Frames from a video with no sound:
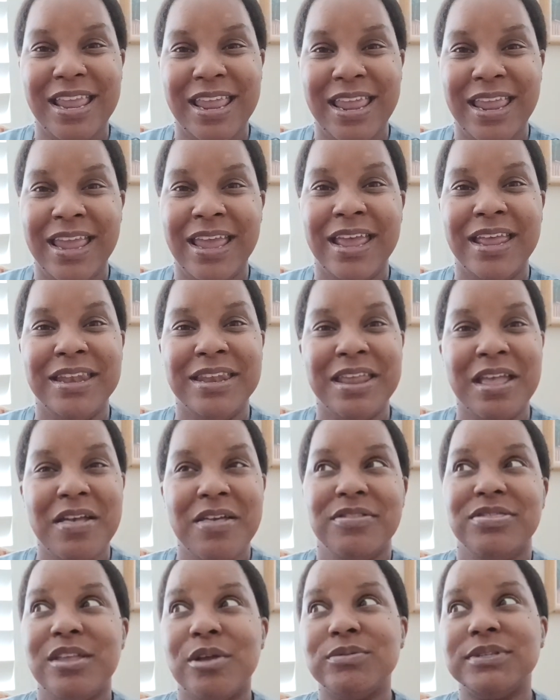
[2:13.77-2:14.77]
and
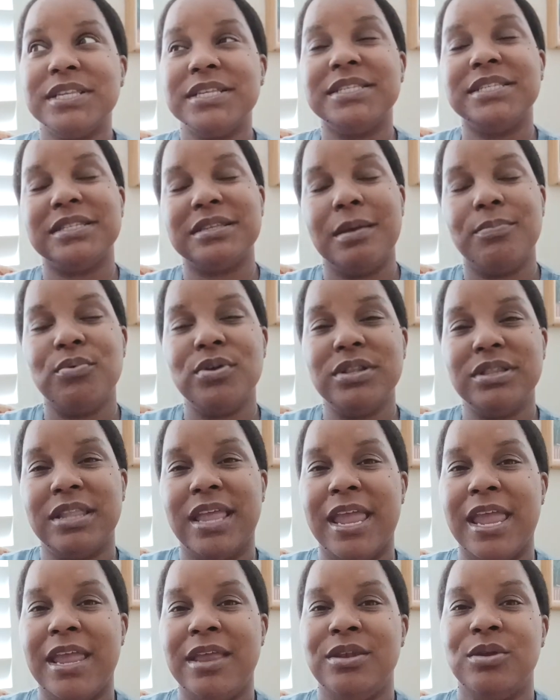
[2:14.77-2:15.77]
there was a separate
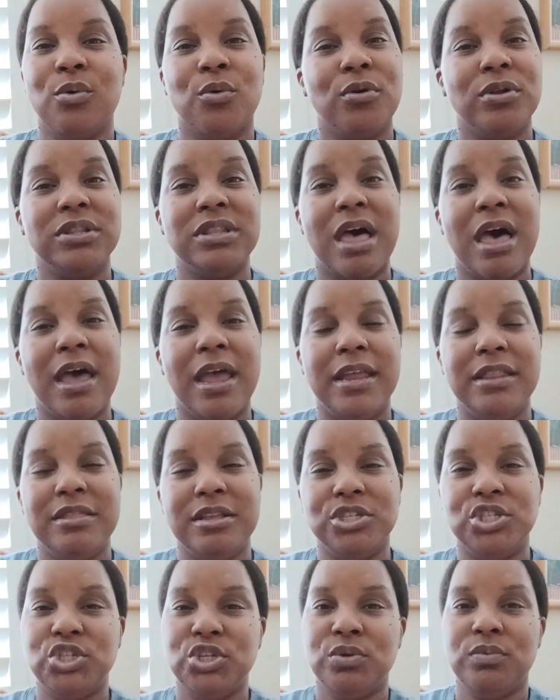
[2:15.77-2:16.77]
lane or line
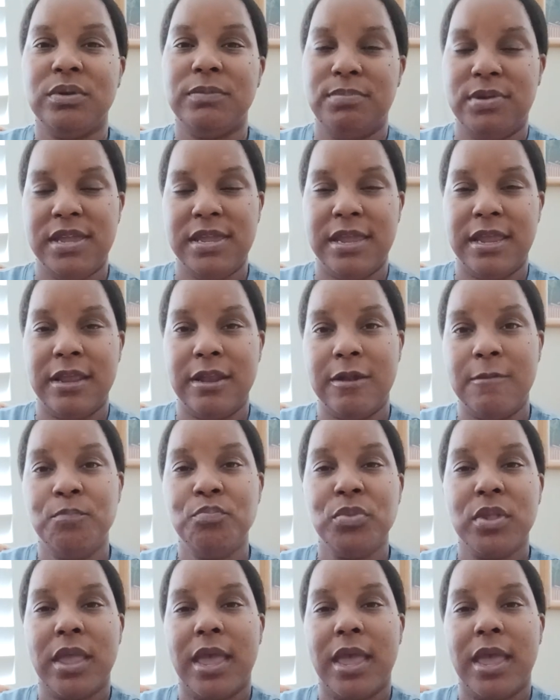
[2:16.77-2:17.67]
that you would be in